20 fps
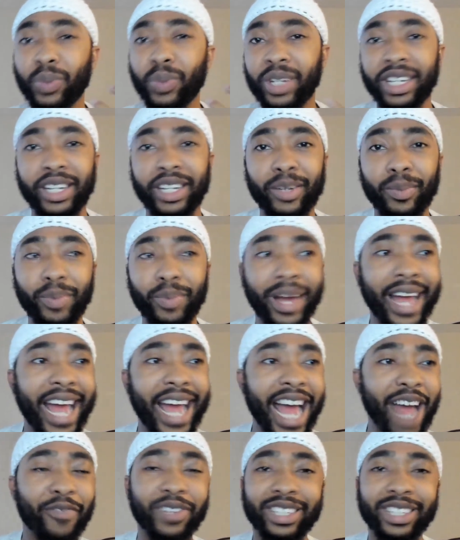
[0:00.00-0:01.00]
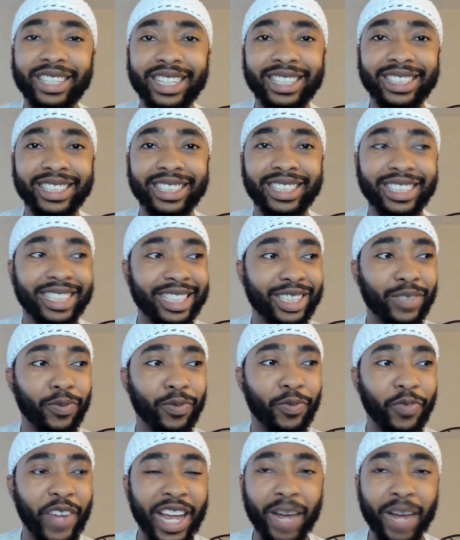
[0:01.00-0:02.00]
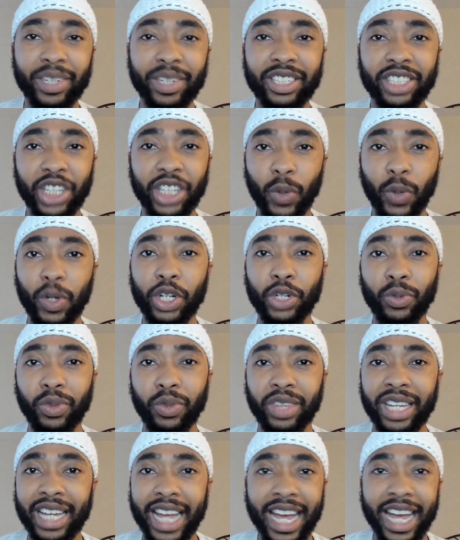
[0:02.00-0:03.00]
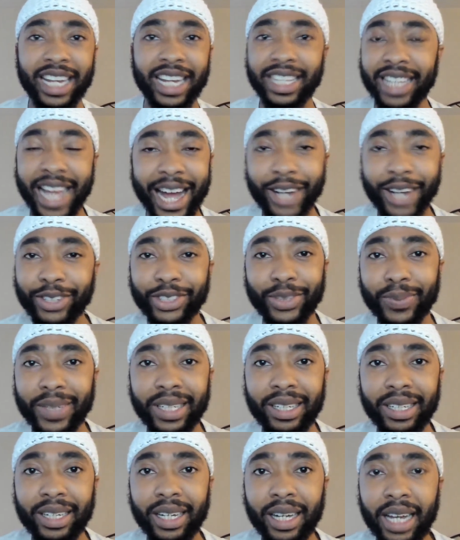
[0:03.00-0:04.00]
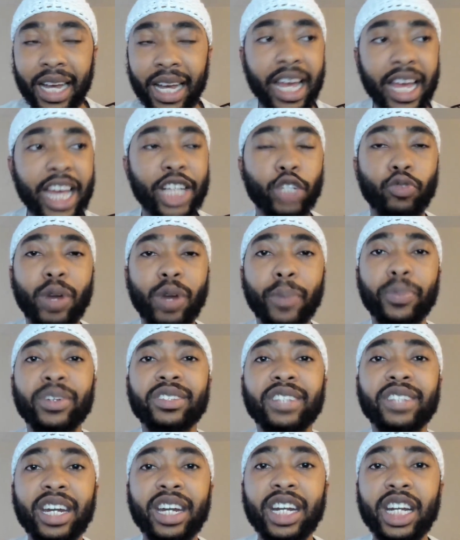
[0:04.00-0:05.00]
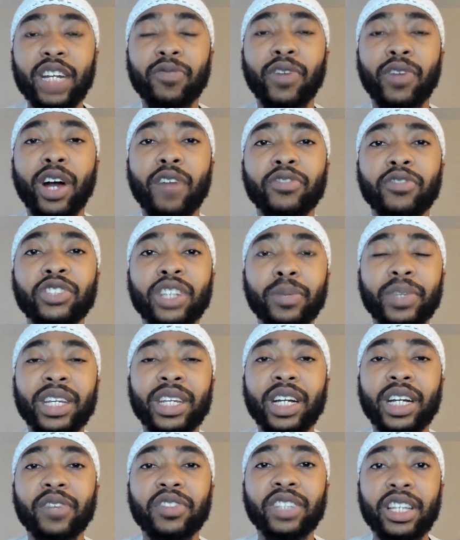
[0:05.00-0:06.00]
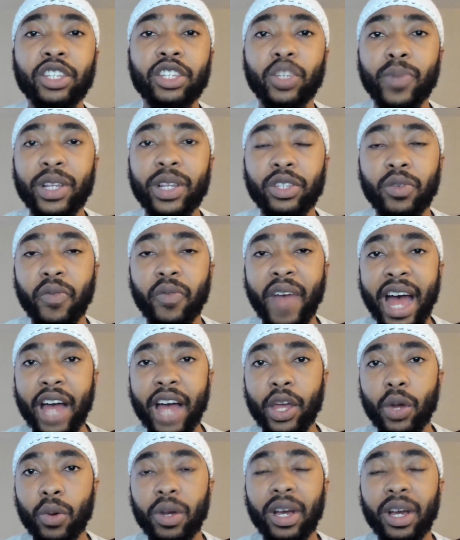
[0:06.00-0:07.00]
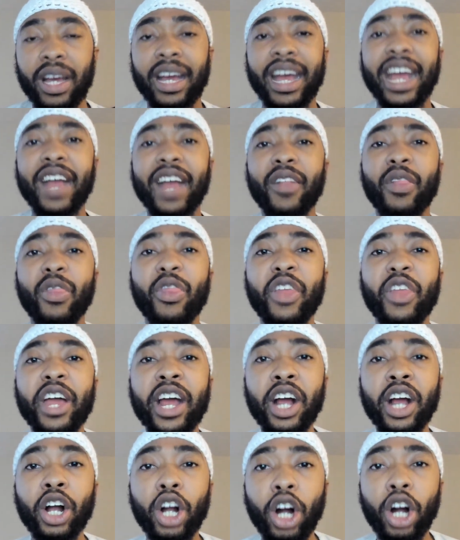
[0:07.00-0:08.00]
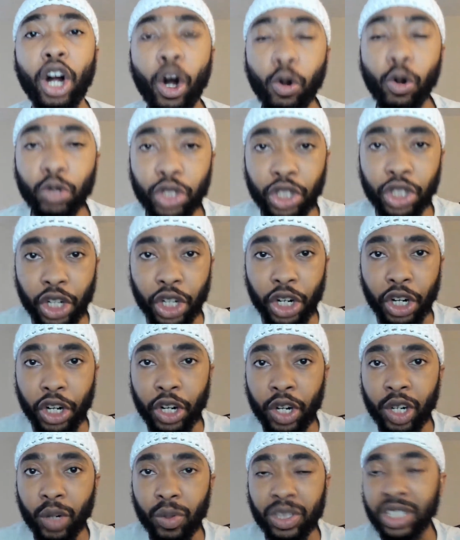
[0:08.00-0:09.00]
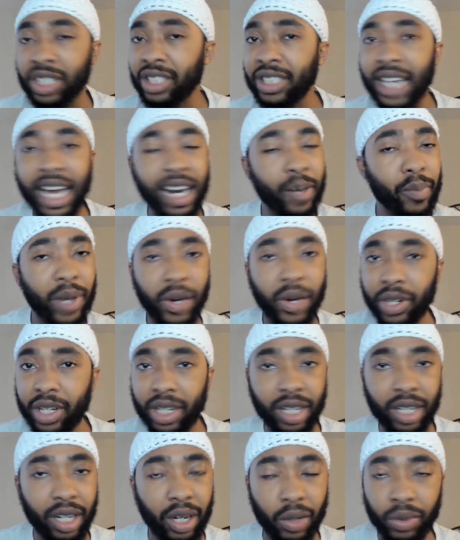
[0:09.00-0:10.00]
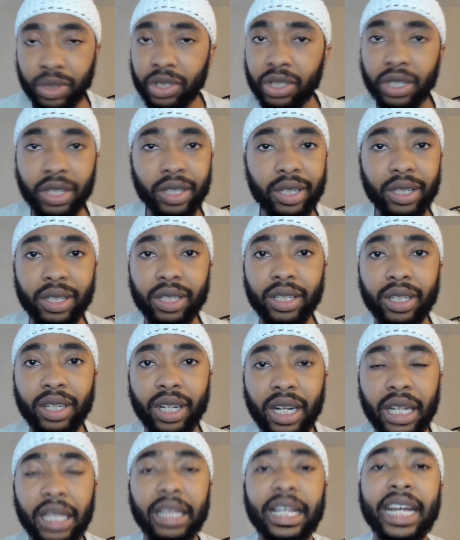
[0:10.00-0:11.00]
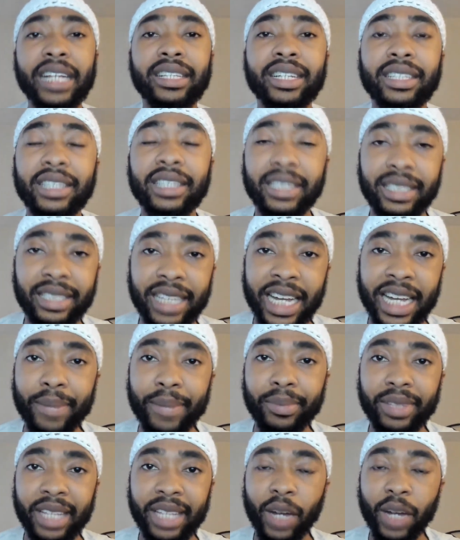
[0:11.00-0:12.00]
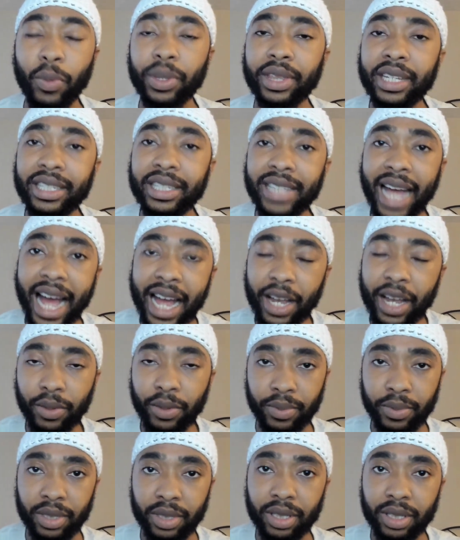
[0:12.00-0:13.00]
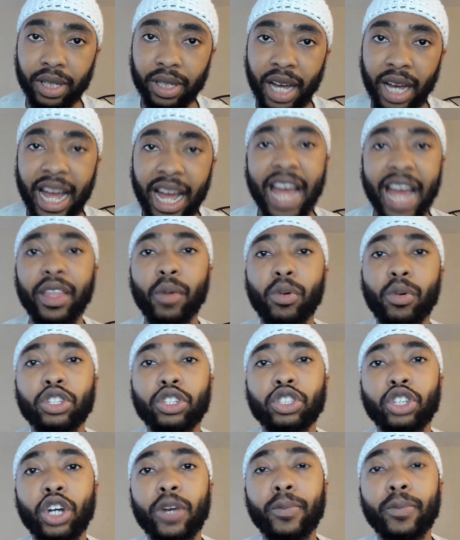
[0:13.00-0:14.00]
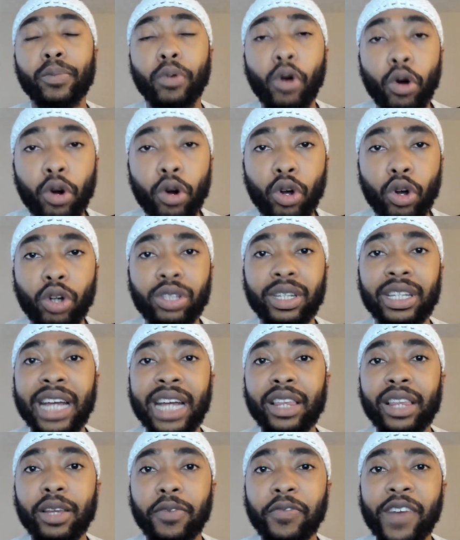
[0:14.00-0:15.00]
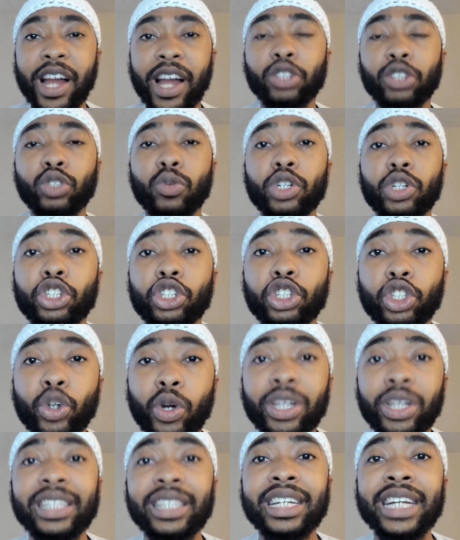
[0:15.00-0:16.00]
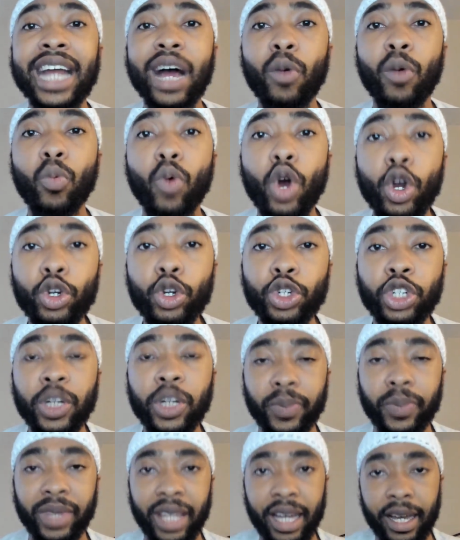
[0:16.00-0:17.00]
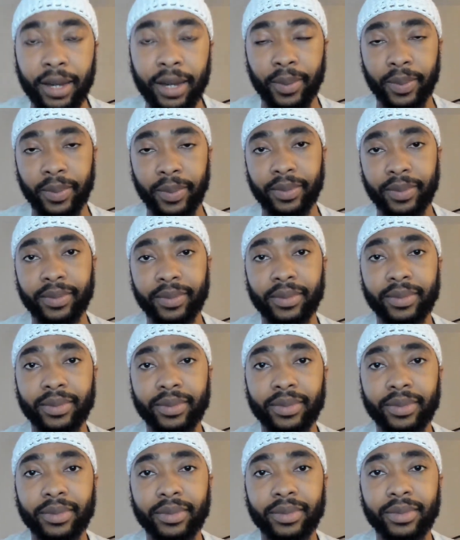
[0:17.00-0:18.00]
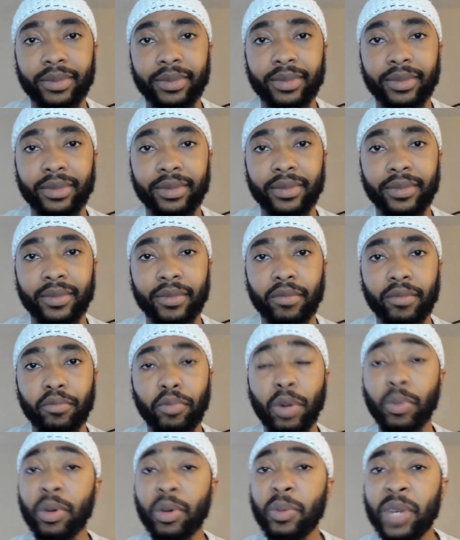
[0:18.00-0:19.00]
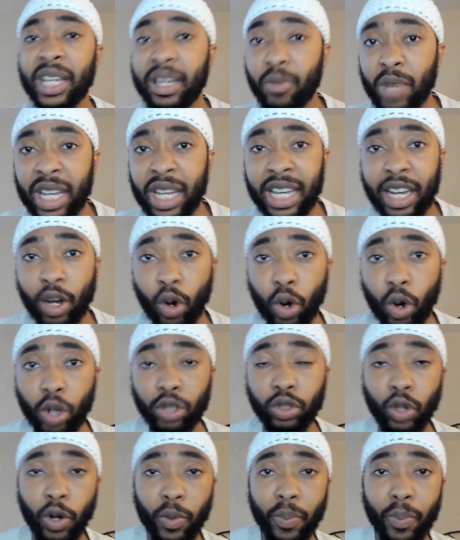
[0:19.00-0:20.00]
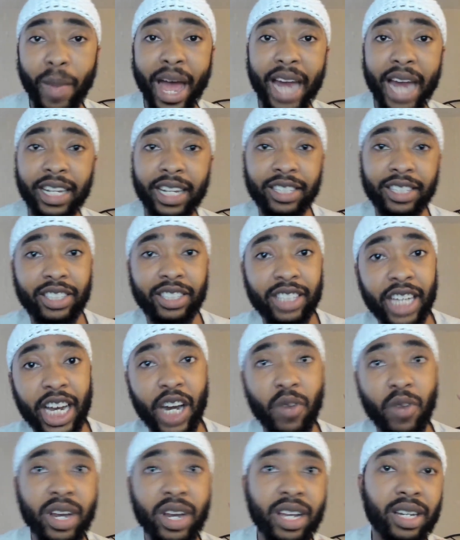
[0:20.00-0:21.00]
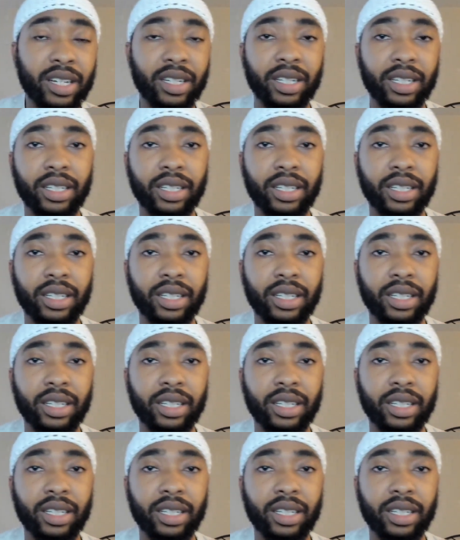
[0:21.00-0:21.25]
him by having this family generational thing handed down to me. It's representative of something of sentimental value. And their culture, which is not American culture, they did the same thing with these items. And there were certain protocols that they had to follow to ensure they did not worship them. But we get all dogmatic and scary, and